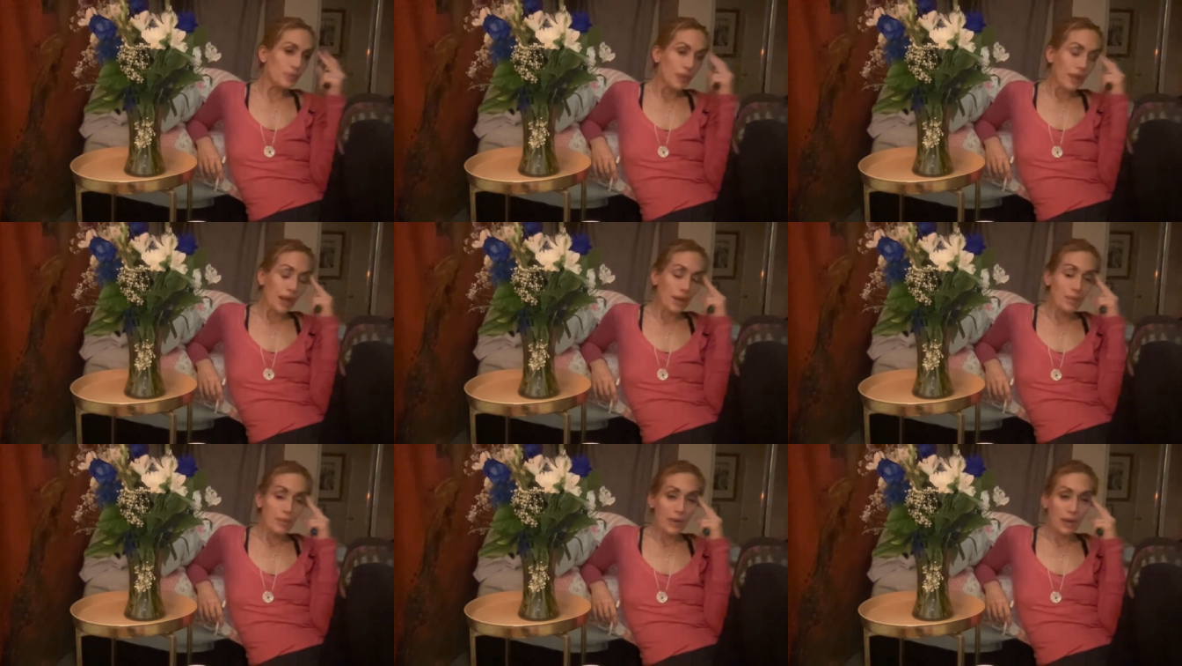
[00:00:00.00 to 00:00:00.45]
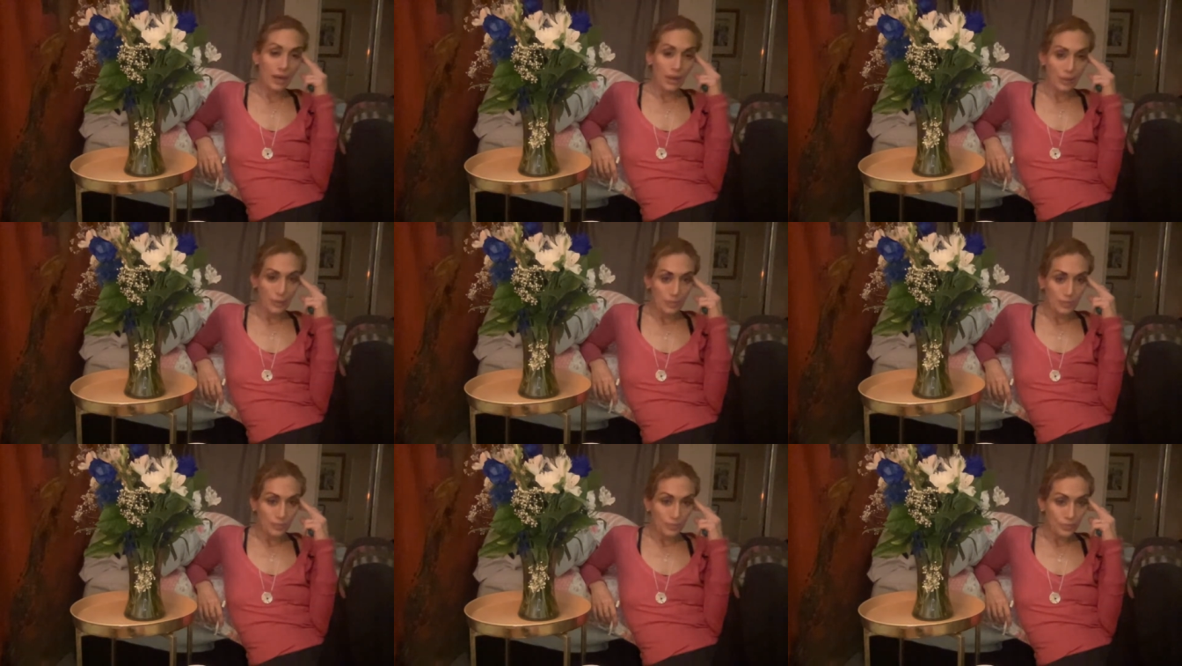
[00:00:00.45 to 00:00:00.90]
And I'm like,
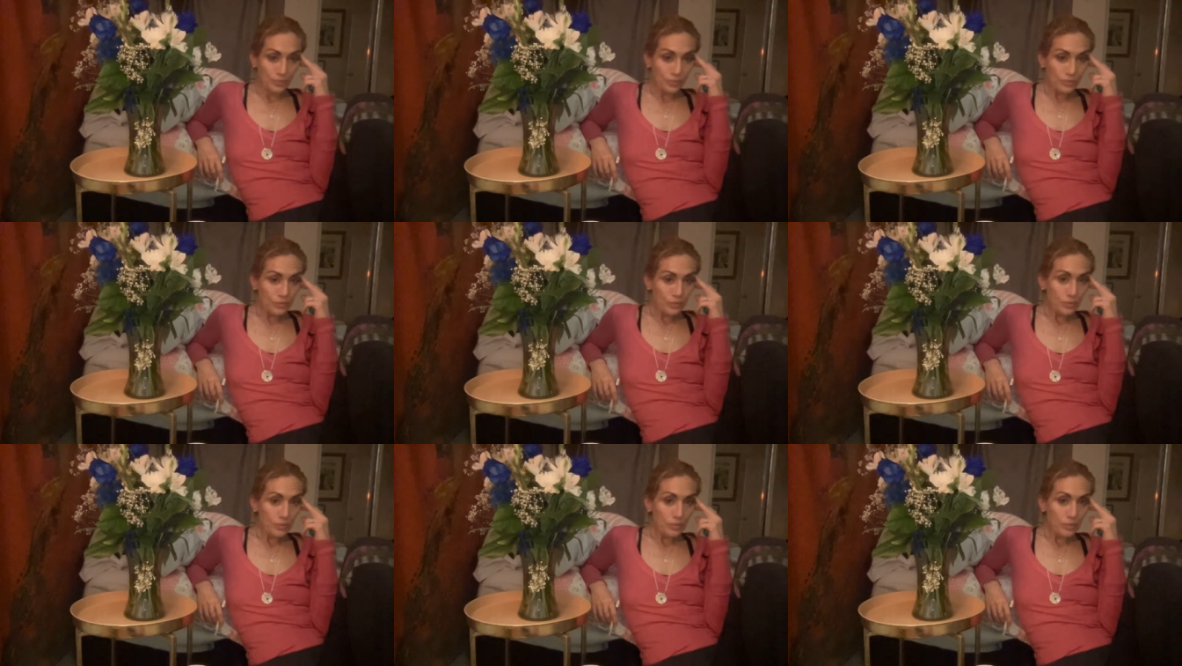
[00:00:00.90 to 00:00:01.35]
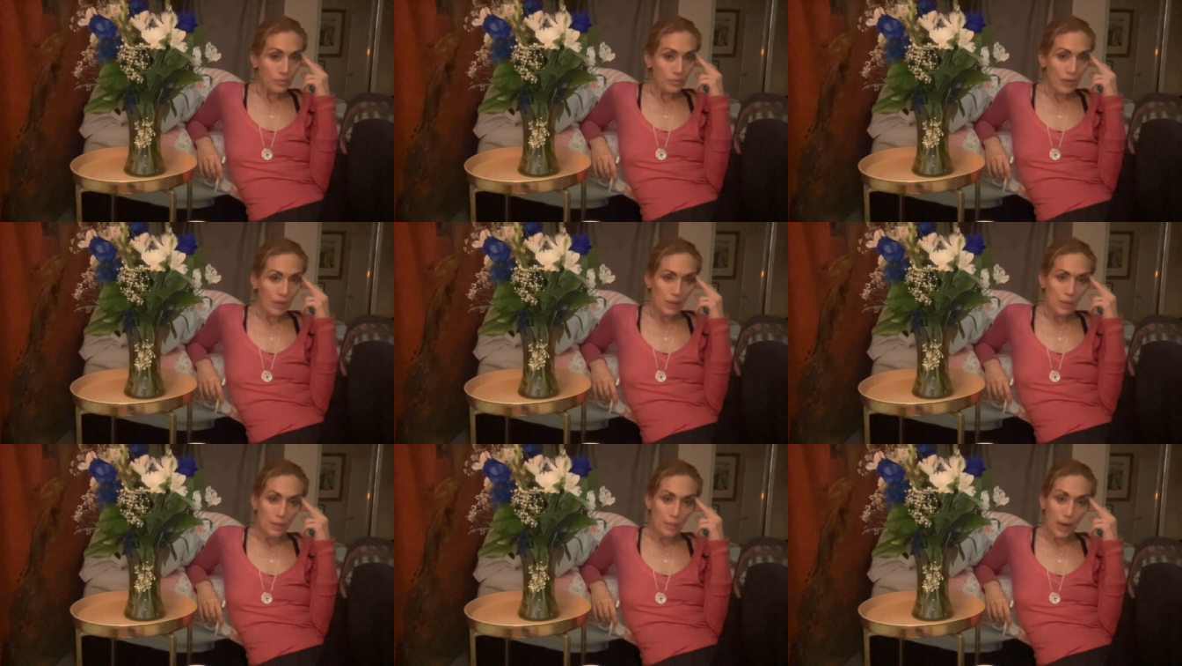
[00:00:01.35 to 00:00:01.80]

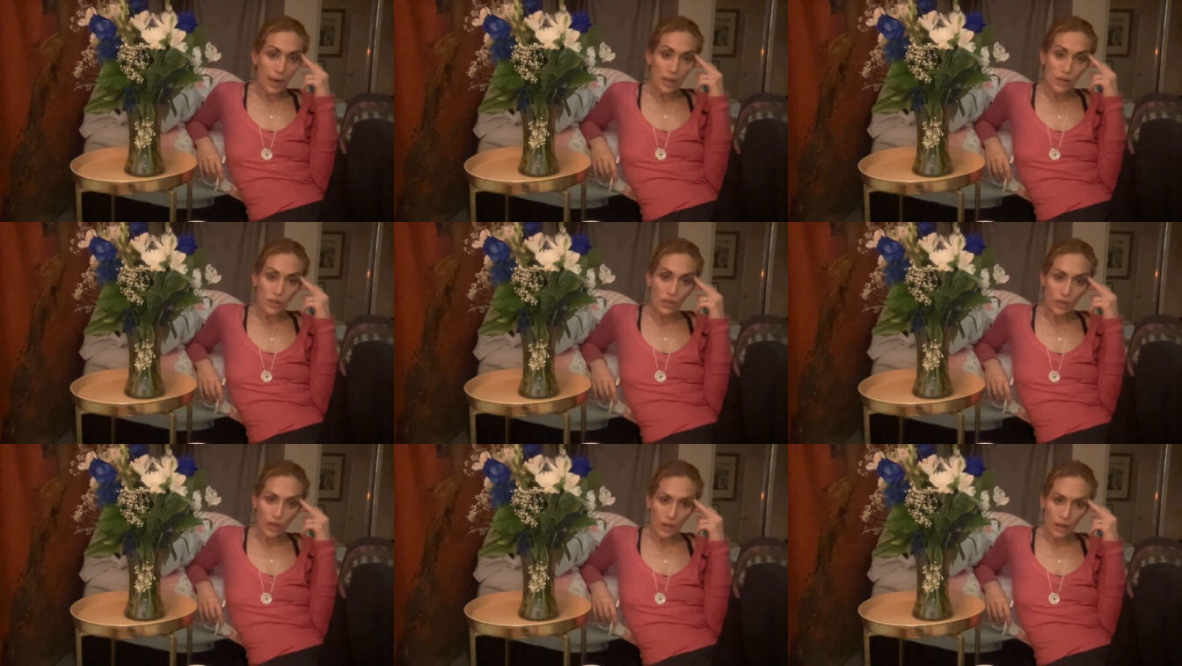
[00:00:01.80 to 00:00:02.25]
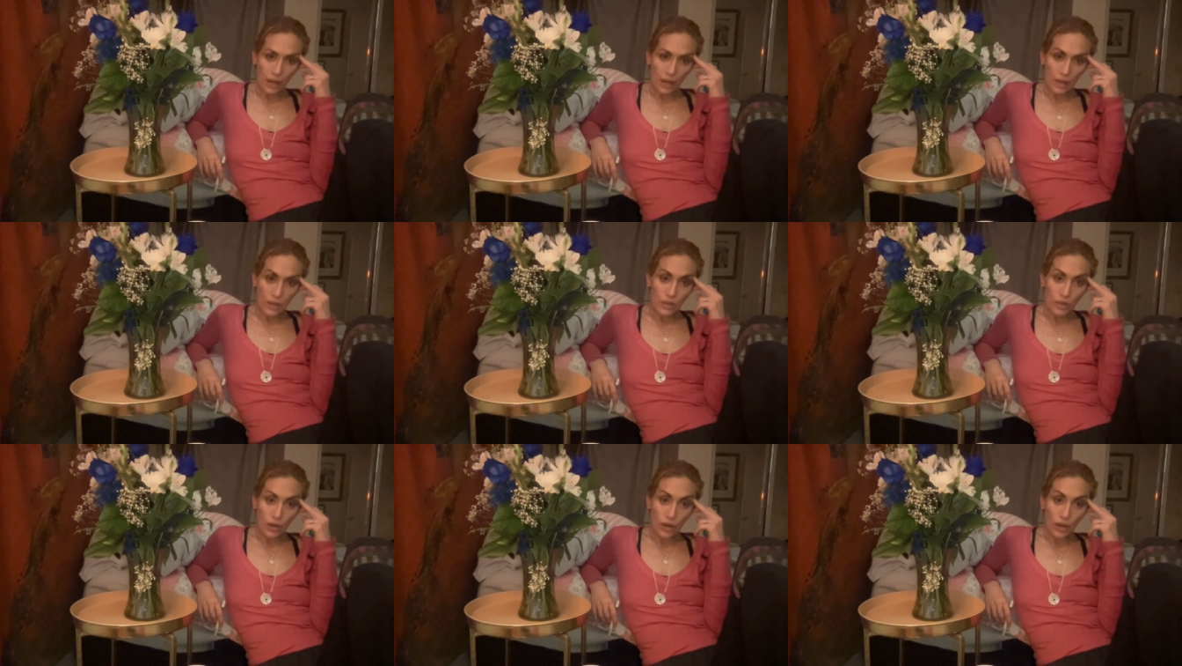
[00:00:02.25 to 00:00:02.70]
Patrick, I
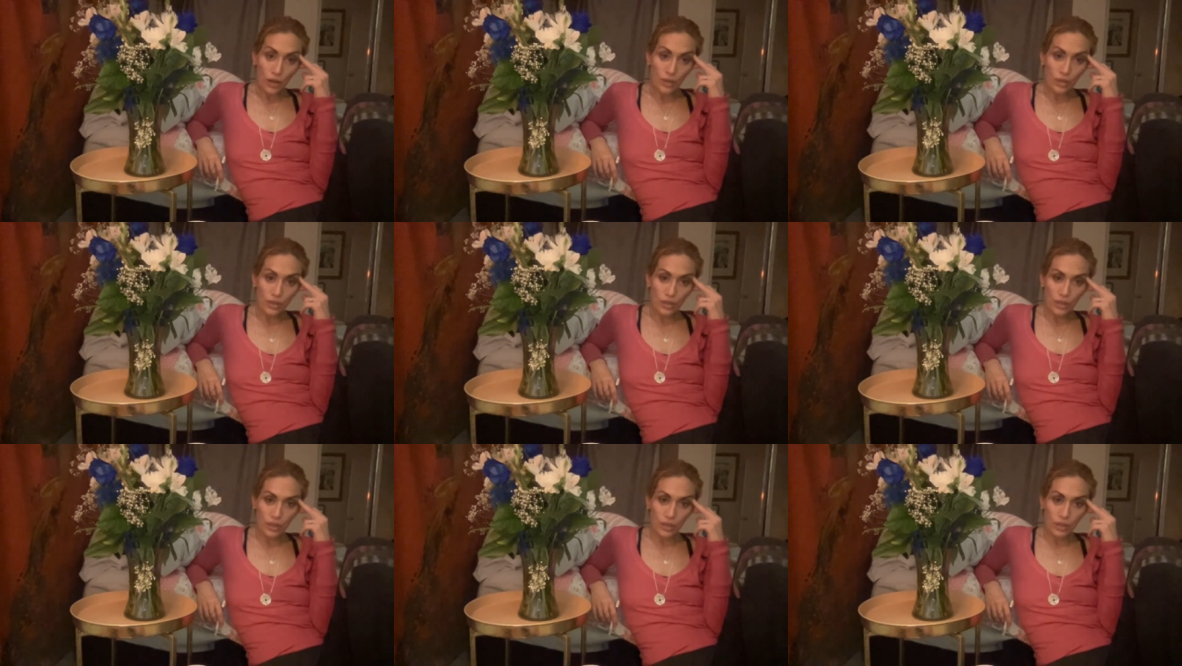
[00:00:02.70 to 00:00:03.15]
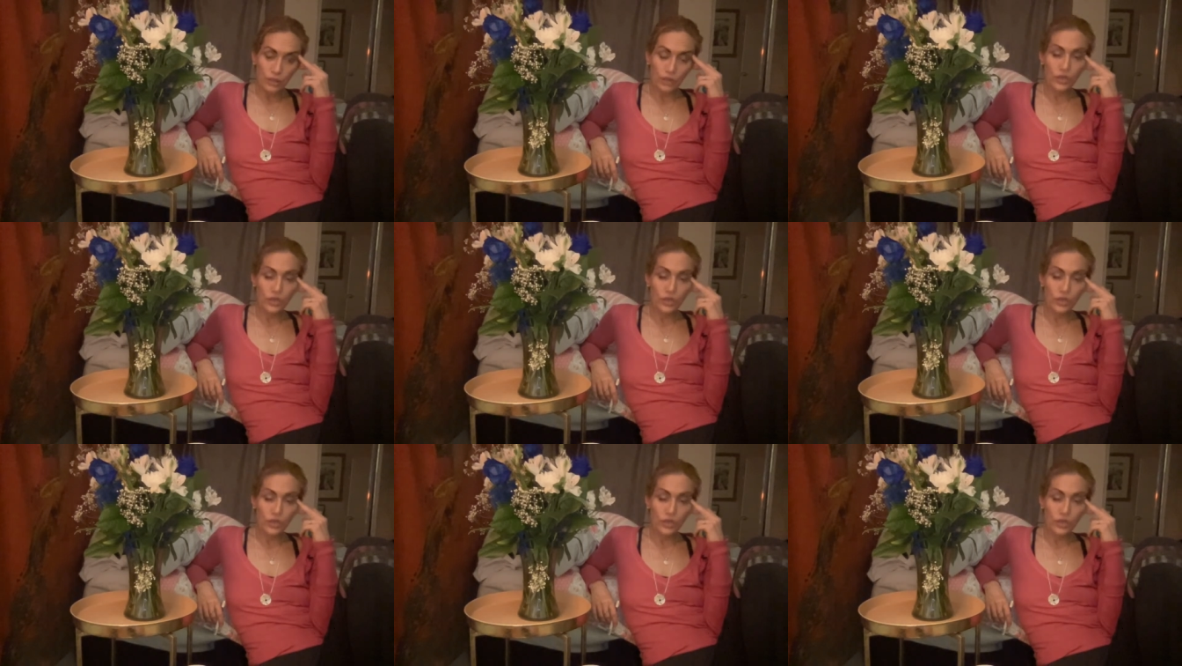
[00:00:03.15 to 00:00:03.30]
gotta talk to you.